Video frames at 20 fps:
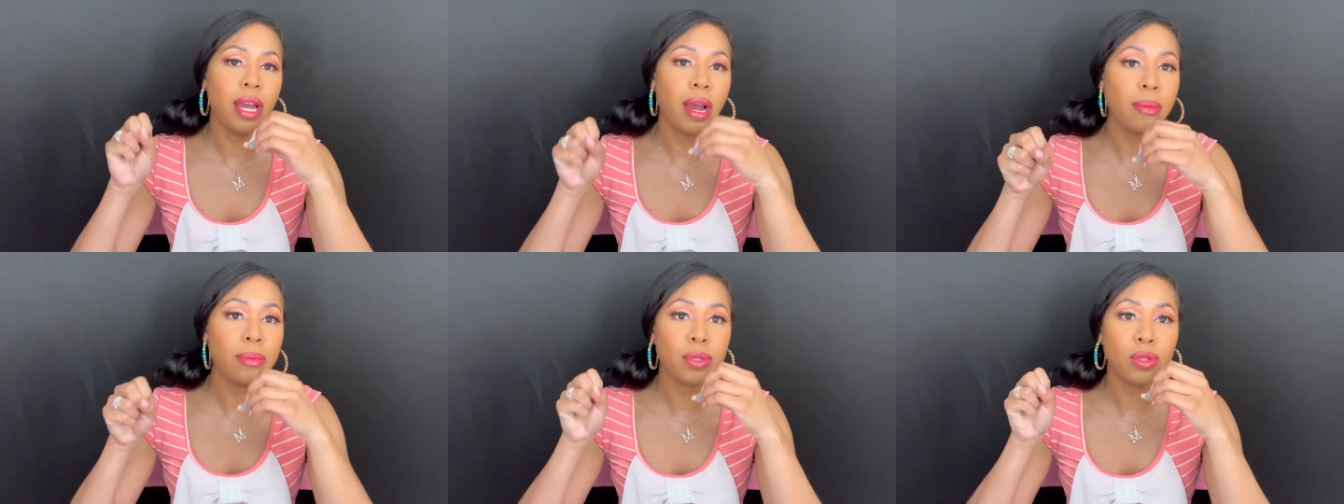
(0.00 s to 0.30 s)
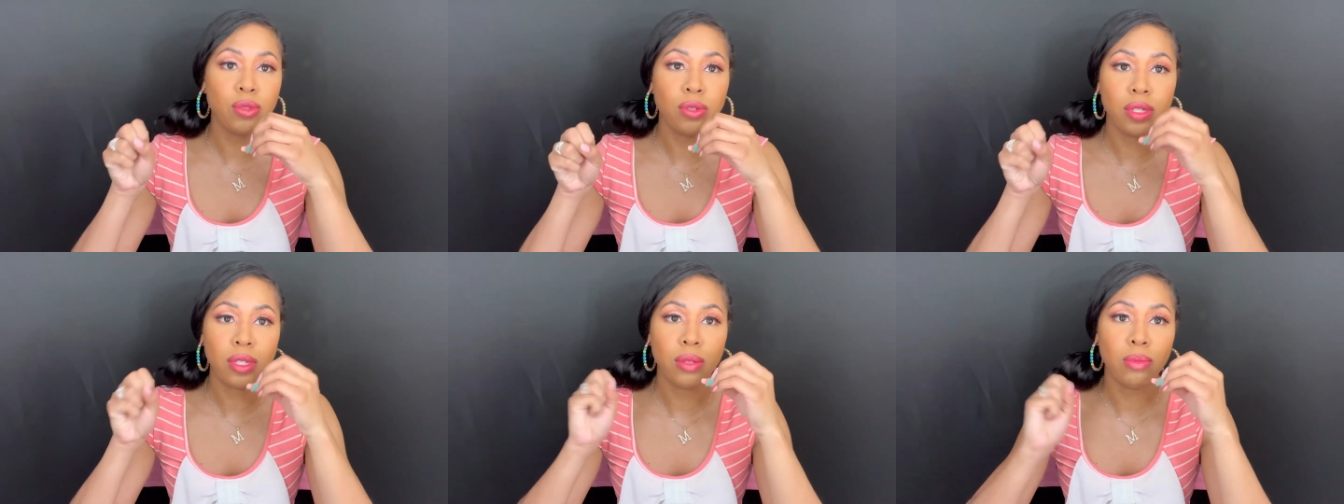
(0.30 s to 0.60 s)

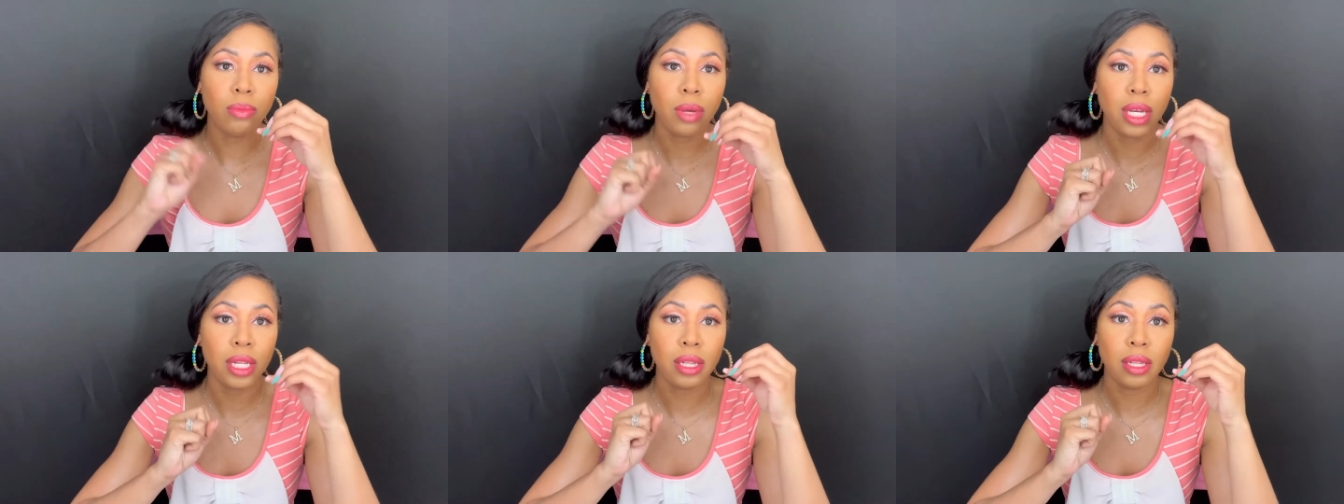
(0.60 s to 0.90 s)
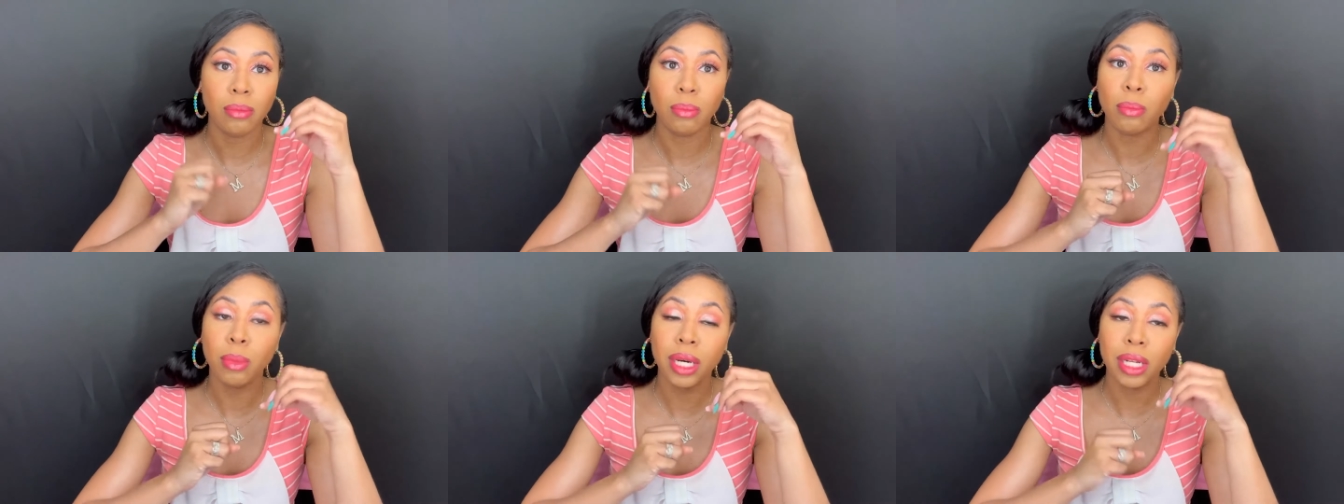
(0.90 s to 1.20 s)
opportunity to make
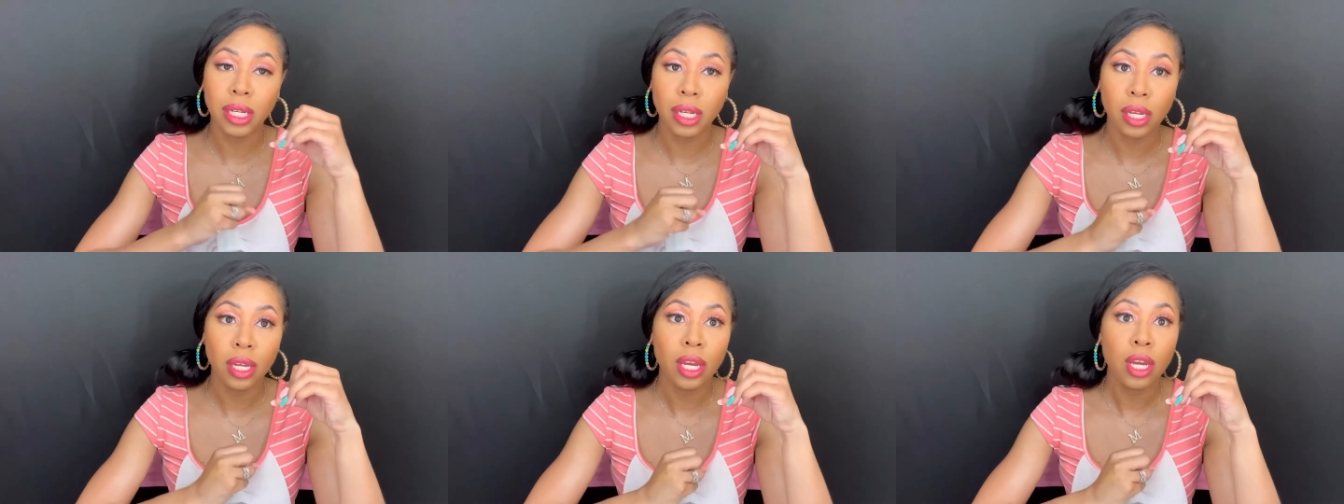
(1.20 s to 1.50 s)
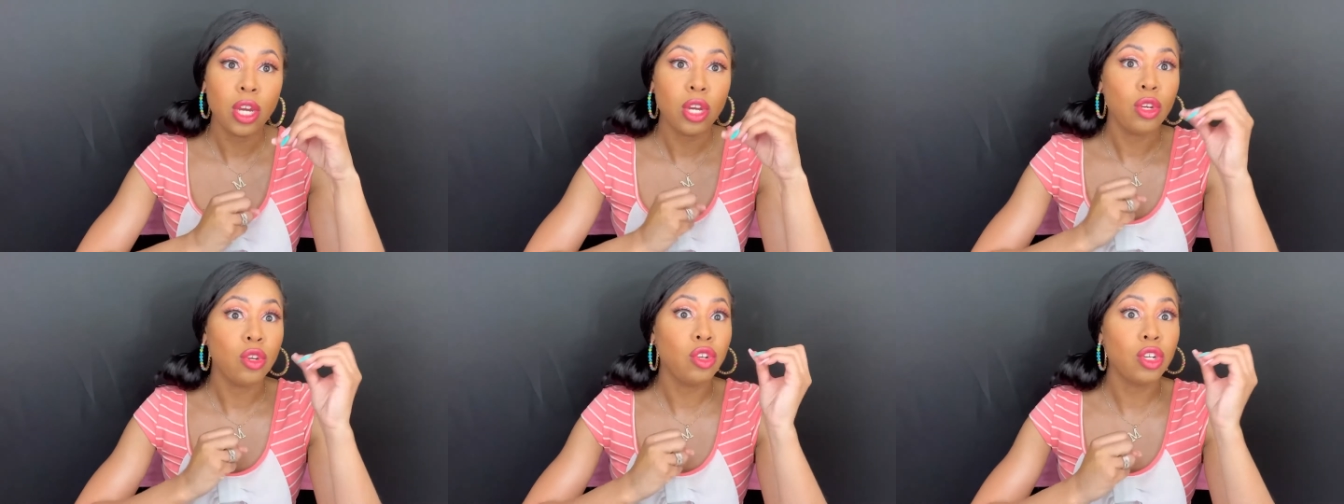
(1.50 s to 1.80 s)
the money.
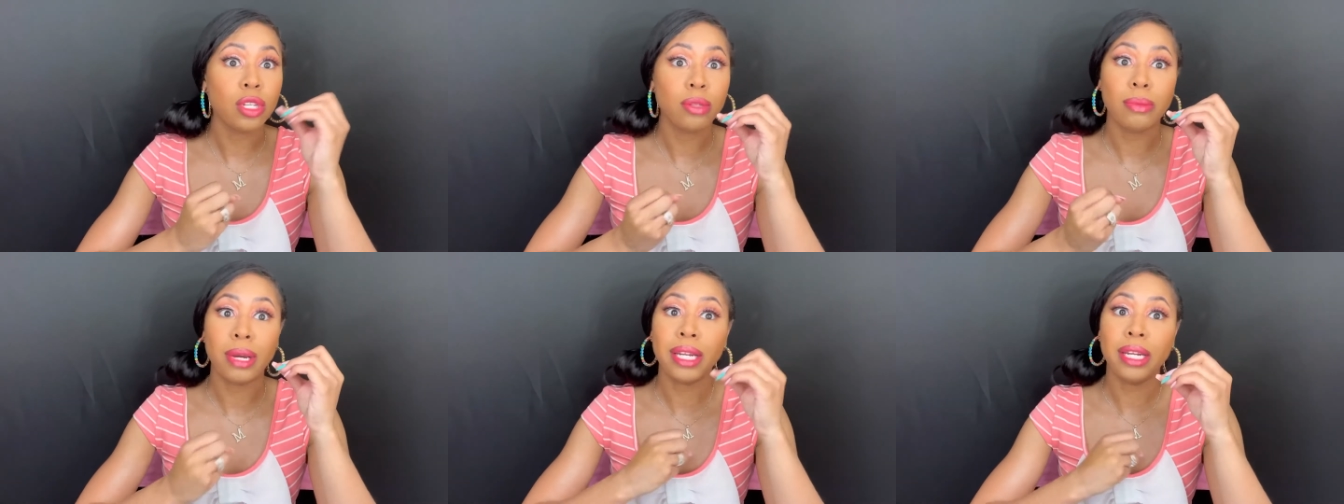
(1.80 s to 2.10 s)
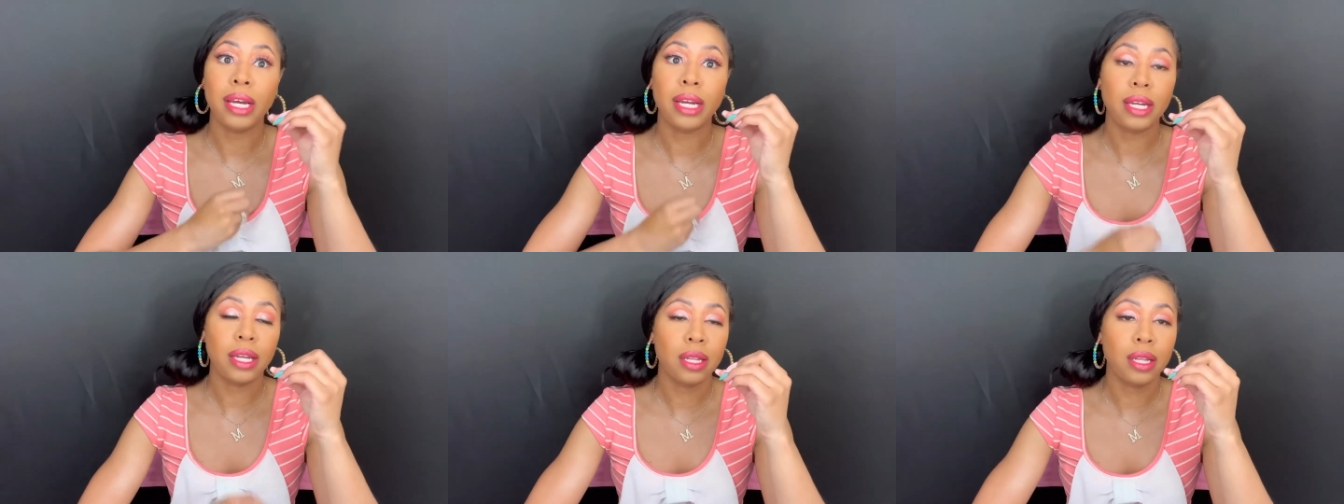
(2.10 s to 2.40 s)
You just might
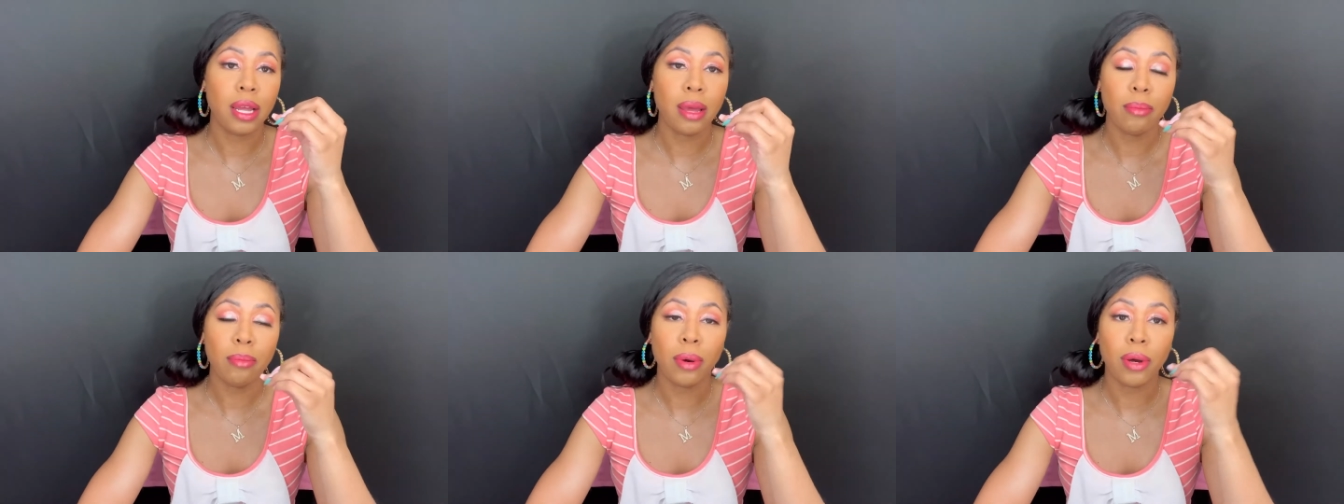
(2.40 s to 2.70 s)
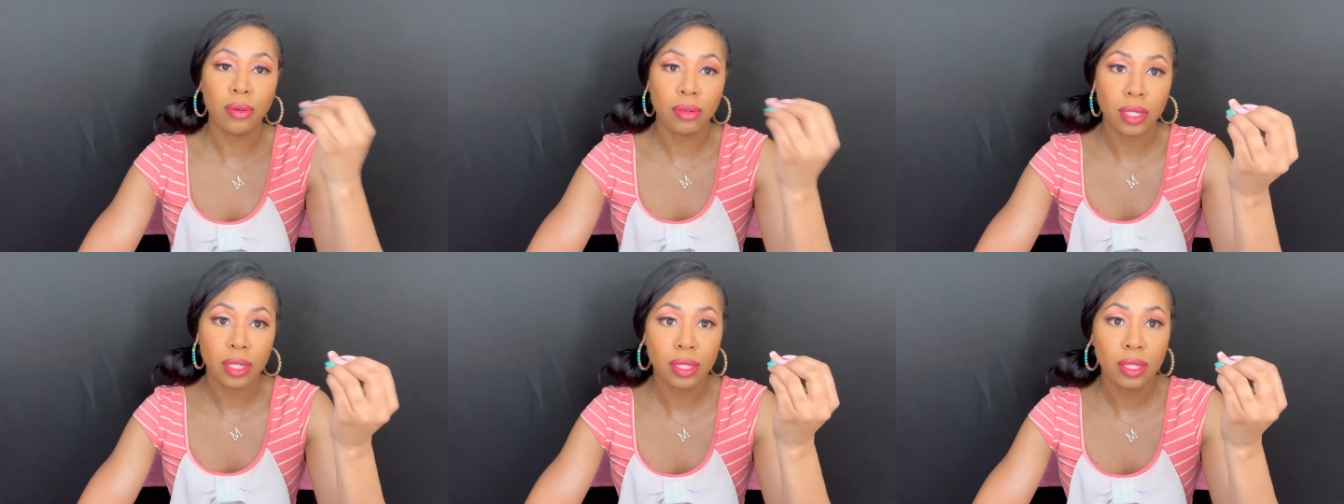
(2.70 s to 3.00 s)
not get that
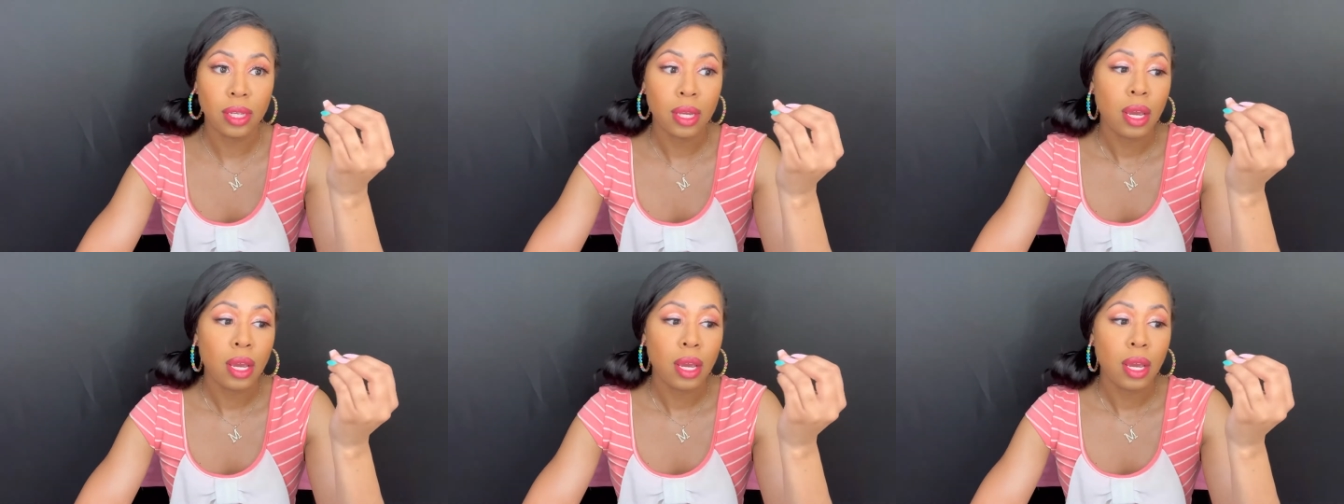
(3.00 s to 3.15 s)
bonus.